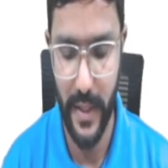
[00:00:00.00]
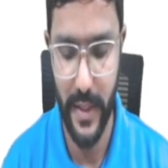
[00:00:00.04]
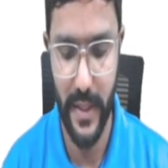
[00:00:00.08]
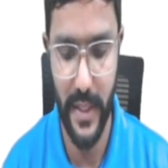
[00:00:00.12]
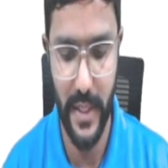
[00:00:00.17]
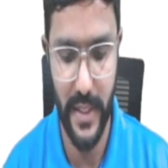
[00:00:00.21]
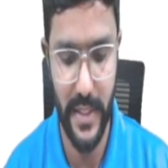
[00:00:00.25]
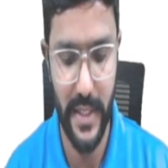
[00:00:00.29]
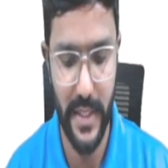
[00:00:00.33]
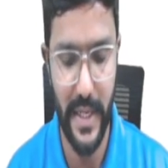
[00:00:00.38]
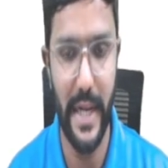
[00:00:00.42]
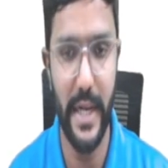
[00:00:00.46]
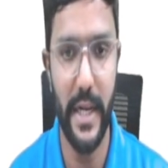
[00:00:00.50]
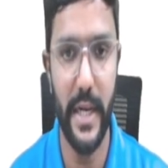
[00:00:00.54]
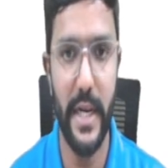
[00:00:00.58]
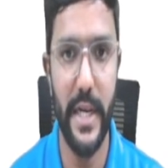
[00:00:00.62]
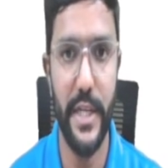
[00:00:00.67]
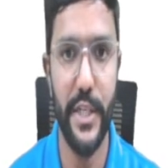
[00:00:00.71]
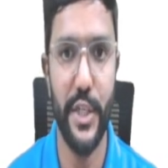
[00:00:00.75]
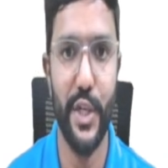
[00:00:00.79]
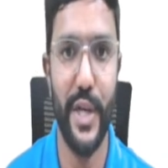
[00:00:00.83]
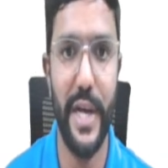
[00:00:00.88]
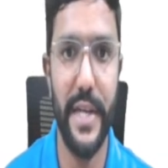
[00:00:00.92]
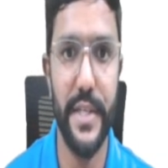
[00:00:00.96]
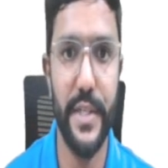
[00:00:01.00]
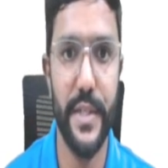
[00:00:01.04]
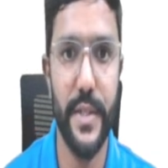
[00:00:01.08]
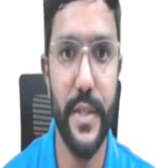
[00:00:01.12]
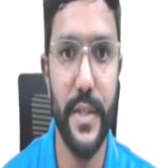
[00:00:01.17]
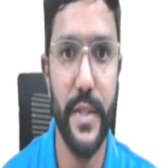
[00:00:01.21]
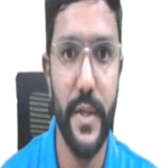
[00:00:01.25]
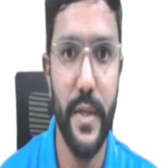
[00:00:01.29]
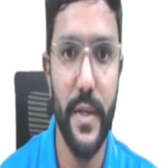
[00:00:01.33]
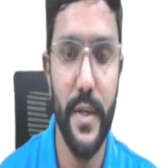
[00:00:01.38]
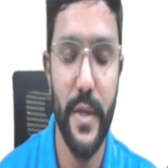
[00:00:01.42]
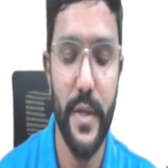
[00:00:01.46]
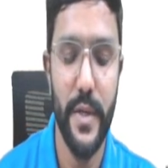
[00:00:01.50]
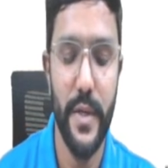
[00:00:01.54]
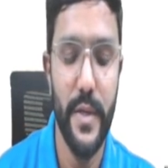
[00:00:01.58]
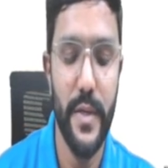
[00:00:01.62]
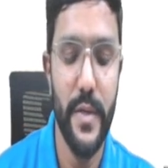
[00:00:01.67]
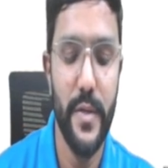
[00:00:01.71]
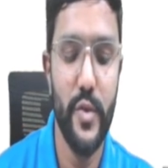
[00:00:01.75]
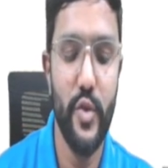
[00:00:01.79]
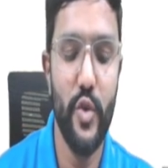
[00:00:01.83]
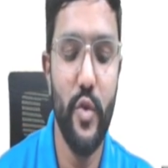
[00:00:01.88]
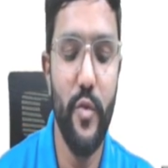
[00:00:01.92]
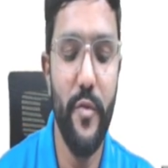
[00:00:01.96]
this calculation, guys.
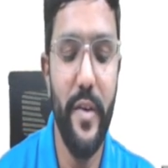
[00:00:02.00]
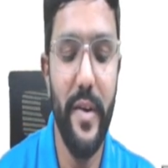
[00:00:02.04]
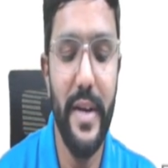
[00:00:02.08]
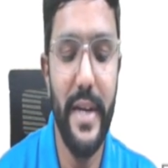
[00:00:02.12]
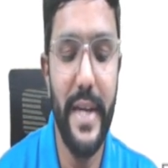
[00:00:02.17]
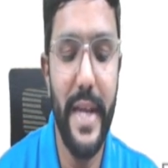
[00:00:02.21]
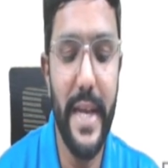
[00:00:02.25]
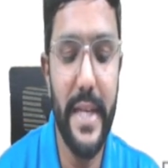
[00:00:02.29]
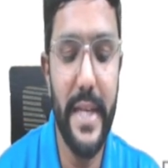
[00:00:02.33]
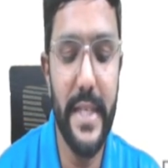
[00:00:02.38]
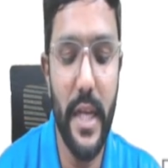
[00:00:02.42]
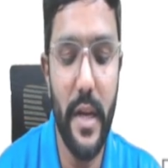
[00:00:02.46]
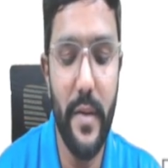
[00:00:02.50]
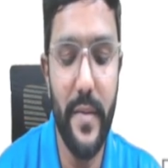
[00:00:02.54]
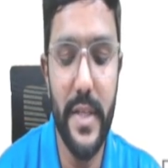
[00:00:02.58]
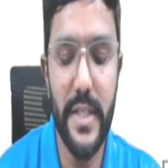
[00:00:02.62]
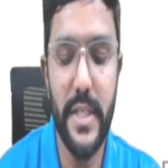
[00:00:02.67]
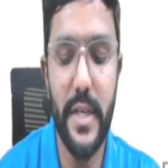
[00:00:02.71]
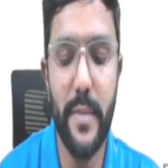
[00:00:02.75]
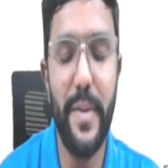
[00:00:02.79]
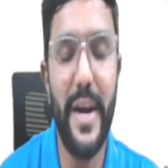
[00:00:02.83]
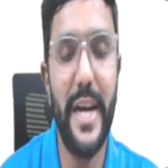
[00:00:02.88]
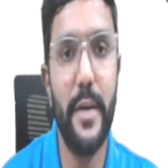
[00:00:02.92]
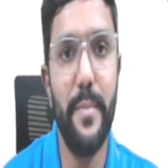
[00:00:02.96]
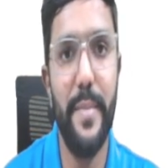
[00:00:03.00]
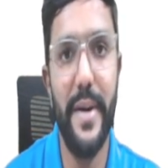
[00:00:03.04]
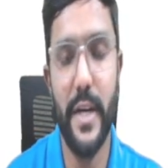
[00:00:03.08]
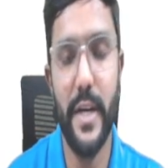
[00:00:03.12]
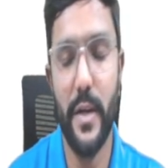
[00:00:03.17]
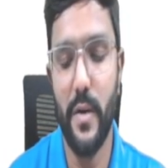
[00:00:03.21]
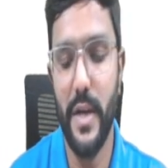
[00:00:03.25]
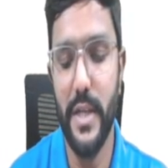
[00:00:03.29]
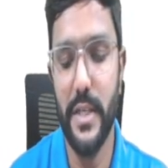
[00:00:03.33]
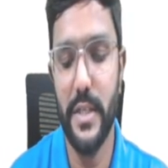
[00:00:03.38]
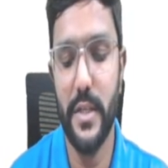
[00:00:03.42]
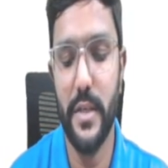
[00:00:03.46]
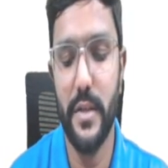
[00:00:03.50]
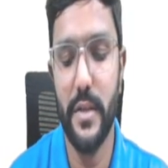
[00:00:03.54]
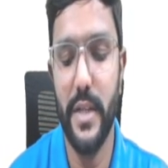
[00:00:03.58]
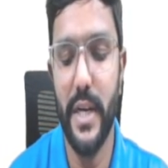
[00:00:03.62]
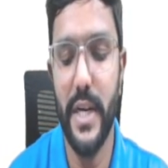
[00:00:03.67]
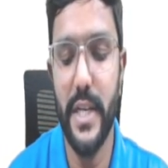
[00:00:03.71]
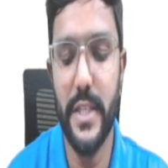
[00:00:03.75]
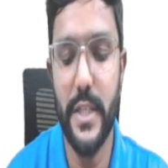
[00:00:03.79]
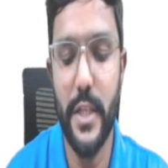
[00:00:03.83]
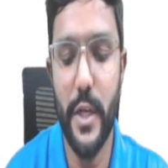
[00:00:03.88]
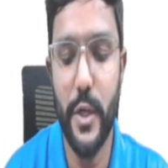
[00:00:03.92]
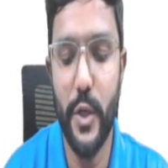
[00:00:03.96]
So we'll take service department cost,
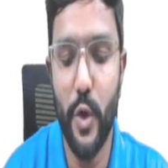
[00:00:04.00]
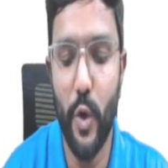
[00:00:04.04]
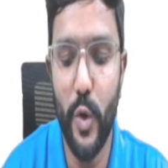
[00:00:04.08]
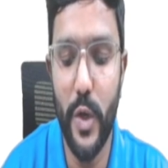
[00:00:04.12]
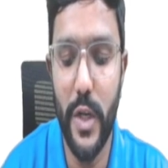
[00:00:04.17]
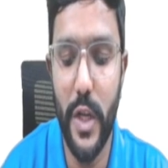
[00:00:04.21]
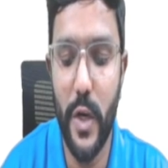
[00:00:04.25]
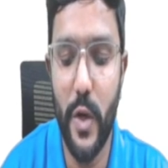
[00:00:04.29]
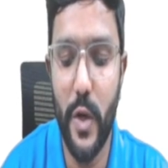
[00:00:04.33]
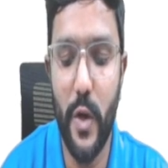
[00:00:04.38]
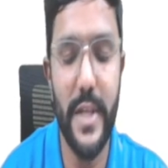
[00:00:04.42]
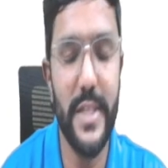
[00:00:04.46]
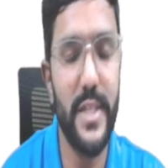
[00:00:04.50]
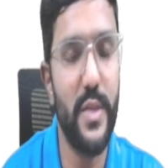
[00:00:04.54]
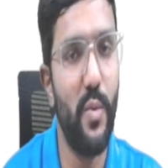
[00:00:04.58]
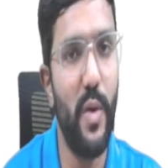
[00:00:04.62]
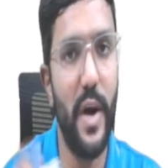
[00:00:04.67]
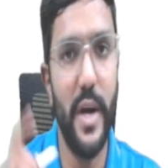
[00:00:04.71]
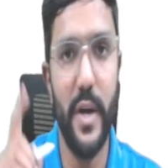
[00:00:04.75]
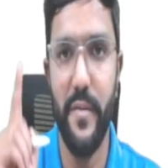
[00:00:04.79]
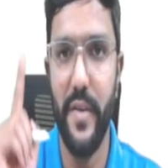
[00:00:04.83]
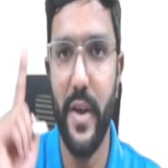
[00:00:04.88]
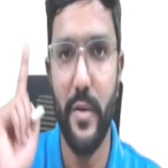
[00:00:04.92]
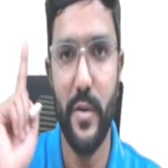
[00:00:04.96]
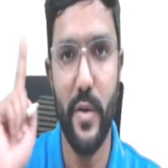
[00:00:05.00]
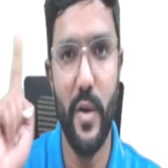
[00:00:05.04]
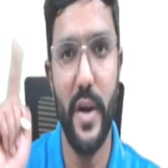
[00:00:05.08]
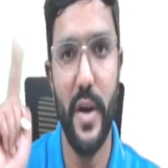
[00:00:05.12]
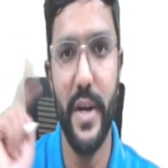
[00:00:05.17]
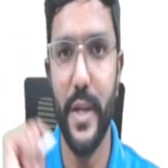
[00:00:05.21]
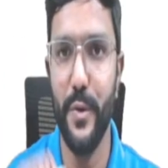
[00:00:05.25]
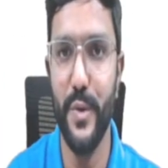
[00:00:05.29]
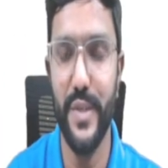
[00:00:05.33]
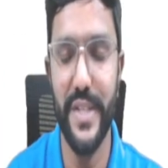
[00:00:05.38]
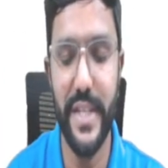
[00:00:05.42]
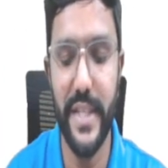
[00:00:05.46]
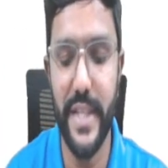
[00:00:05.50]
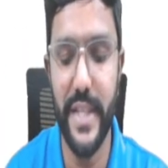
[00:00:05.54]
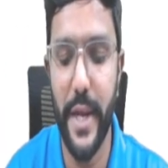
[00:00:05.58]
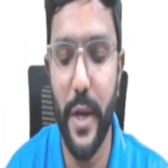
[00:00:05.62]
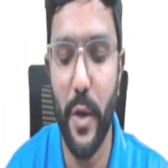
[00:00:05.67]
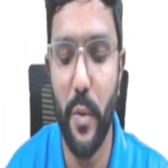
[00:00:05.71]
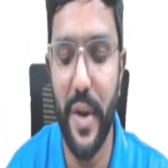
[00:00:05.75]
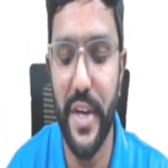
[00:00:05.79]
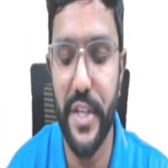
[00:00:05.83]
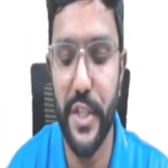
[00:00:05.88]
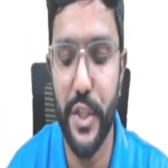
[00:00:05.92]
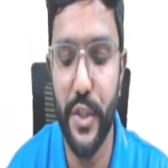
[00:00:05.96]
that is the total cost what we have got using the
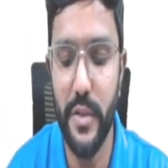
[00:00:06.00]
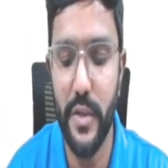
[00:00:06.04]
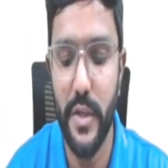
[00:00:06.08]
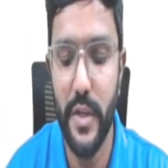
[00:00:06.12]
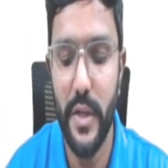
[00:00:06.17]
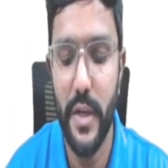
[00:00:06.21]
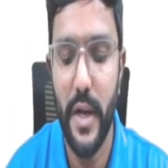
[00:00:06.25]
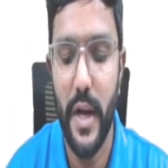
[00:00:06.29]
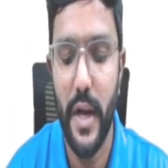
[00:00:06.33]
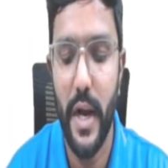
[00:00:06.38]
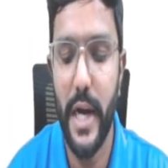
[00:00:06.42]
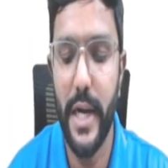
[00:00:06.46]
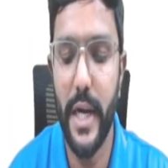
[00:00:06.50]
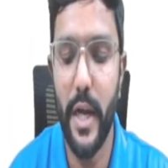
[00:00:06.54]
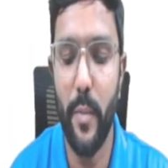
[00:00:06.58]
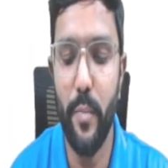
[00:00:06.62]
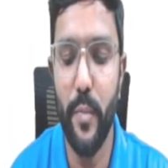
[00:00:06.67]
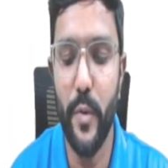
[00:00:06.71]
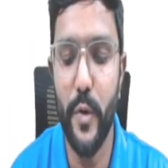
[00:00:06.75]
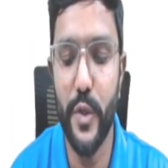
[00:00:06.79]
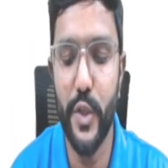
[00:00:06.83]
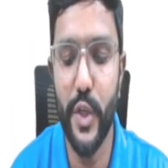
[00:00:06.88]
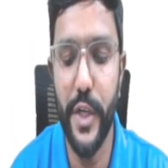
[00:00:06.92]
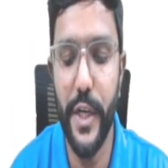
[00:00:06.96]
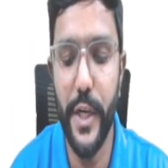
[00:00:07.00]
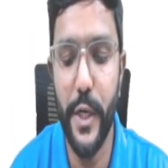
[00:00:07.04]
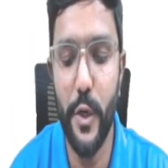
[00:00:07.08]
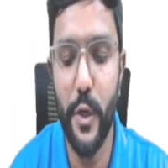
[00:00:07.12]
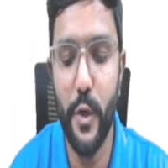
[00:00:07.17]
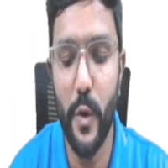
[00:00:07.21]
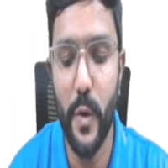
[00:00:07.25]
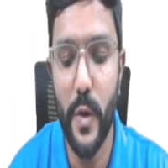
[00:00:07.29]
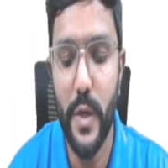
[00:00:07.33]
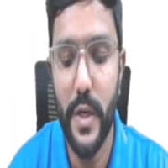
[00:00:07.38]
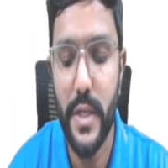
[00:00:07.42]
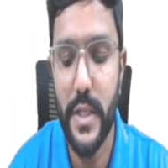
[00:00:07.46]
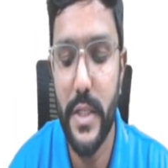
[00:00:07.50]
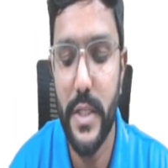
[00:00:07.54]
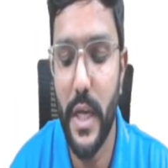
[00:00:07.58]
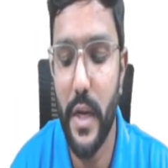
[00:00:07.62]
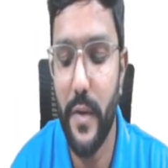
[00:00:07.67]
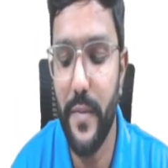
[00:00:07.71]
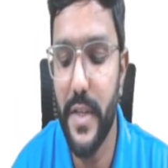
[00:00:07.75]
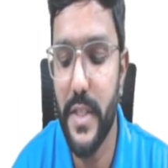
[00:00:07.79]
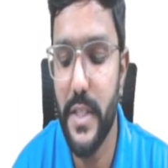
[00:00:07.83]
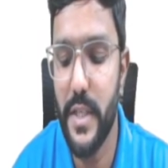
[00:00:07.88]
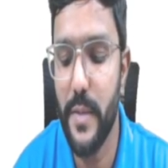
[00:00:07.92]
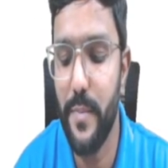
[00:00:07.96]
equation, and apportion it to
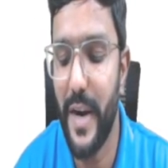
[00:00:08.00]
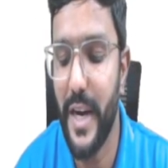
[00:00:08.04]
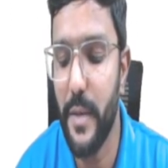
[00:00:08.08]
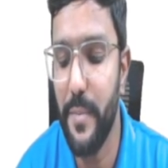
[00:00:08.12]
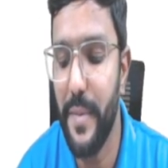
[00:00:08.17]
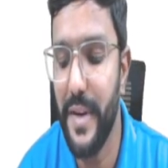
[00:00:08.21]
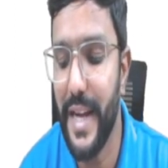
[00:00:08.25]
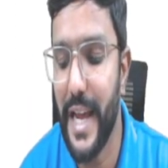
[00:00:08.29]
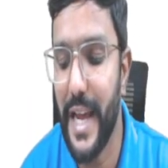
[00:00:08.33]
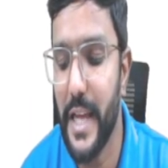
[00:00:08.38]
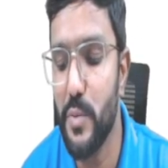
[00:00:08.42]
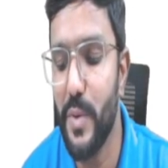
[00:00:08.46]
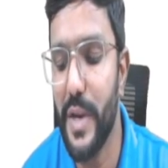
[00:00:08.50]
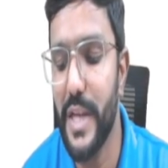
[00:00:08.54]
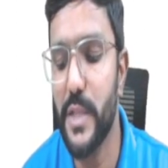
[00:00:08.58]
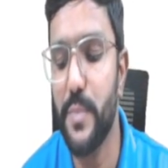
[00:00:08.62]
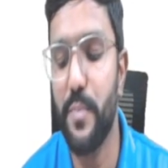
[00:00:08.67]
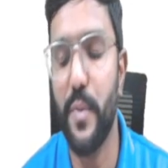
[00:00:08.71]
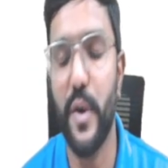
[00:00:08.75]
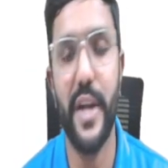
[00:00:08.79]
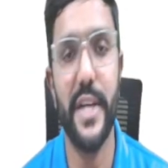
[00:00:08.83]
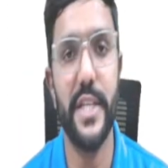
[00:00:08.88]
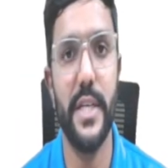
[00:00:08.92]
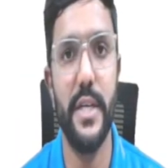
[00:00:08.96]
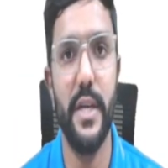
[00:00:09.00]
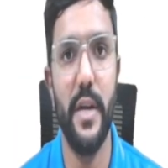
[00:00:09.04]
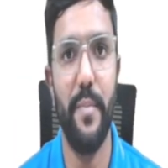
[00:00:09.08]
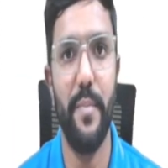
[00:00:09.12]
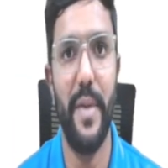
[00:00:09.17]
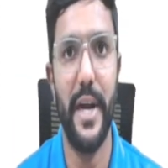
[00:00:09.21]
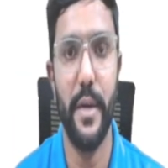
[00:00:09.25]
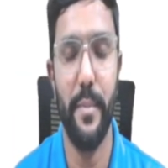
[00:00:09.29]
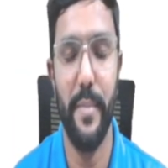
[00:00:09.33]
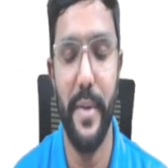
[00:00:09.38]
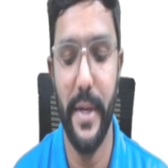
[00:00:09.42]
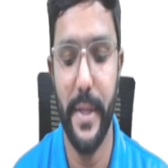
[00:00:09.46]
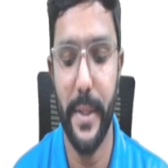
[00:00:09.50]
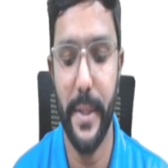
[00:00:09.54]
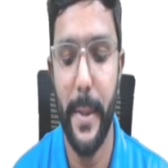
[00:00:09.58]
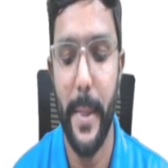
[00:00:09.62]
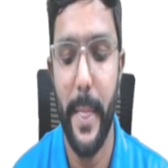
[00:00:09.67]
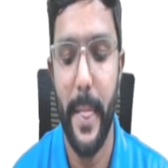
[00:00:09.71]
service department as well as production department.